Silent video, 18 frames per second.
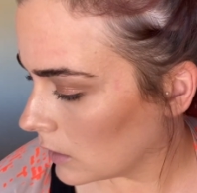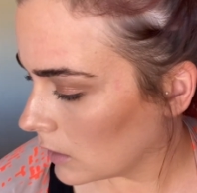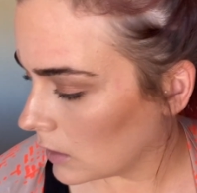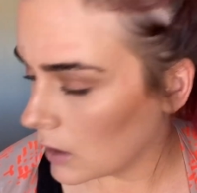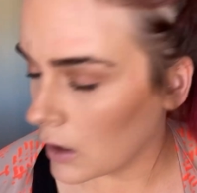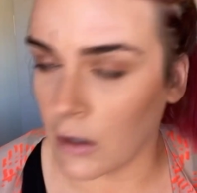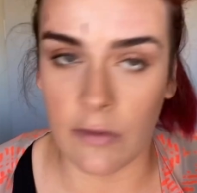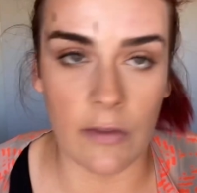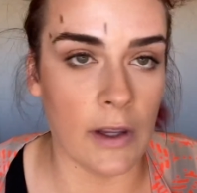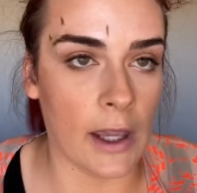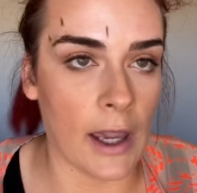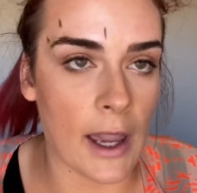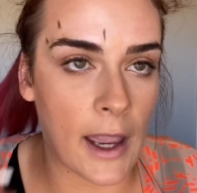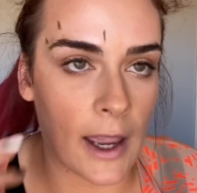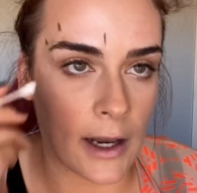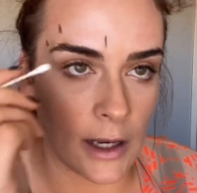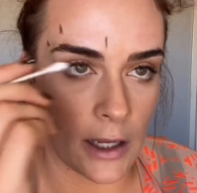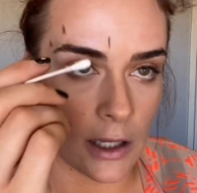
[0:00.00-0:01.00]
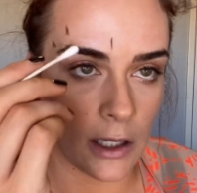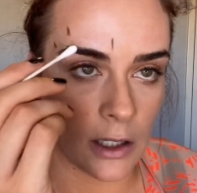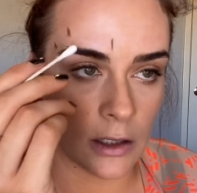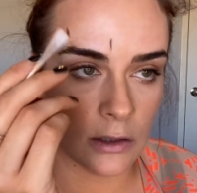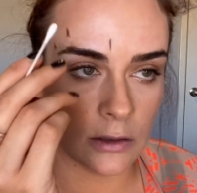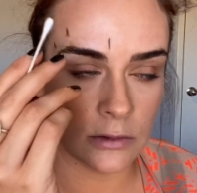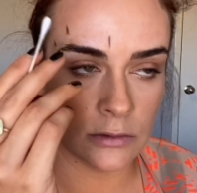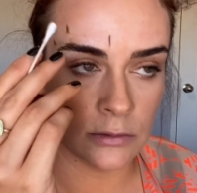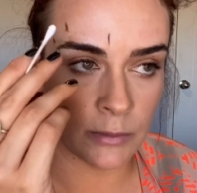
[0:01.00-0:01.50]
If you get any
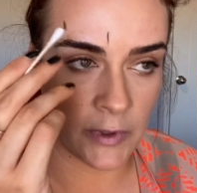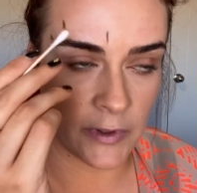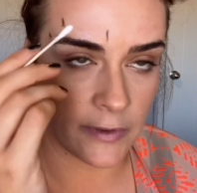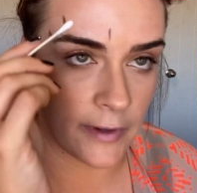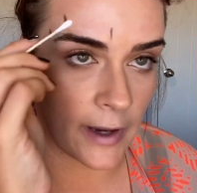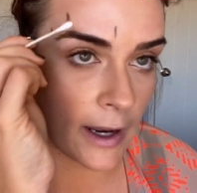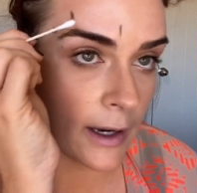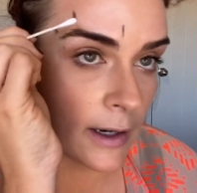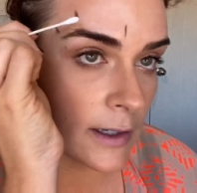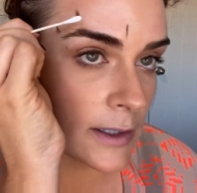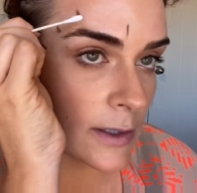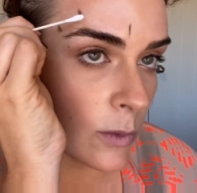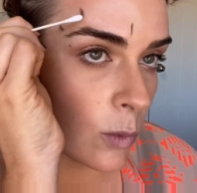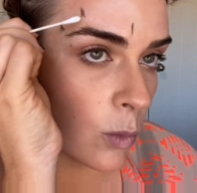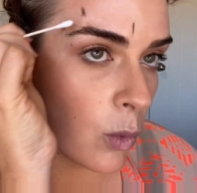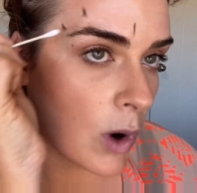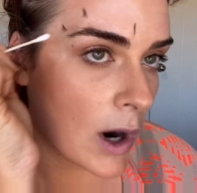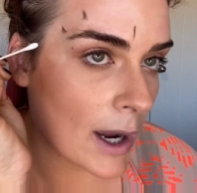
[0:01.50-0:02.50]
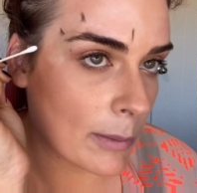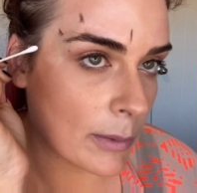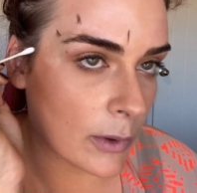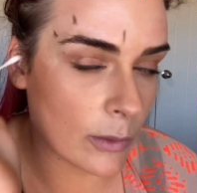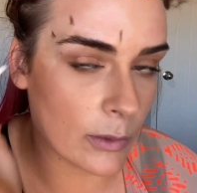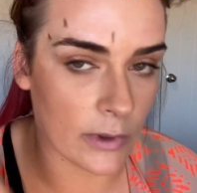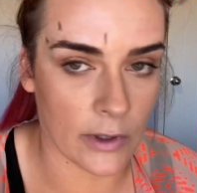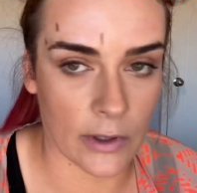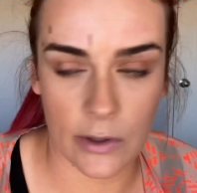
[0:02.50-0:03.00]
mistakes, wipe it
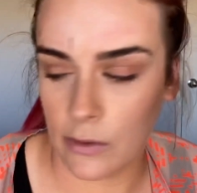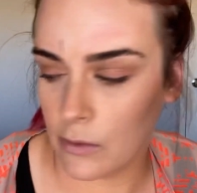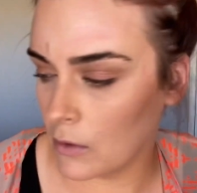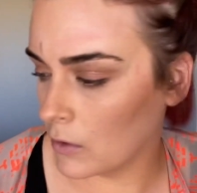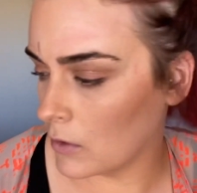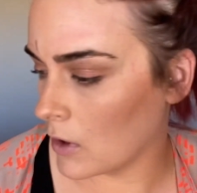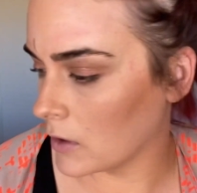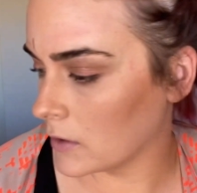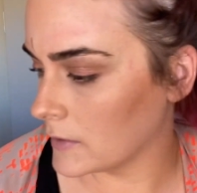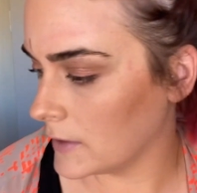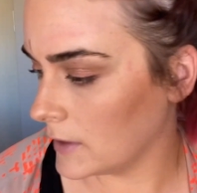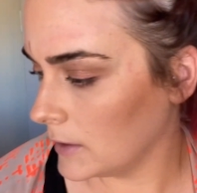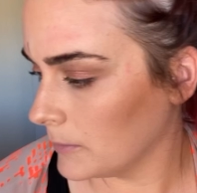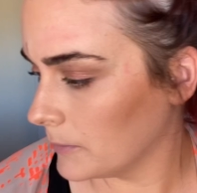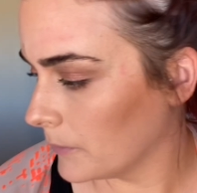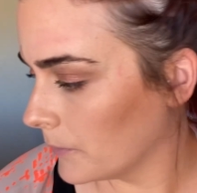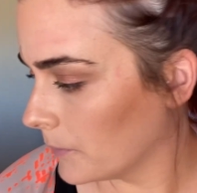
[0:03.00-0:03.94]
with your cotton tip.